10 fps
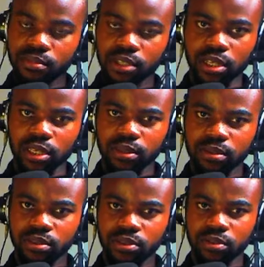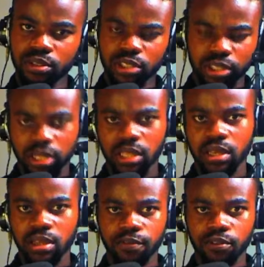Okay, so just take it
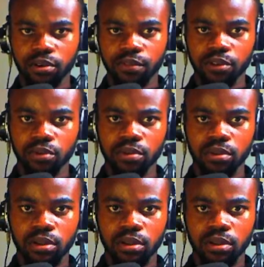again for review.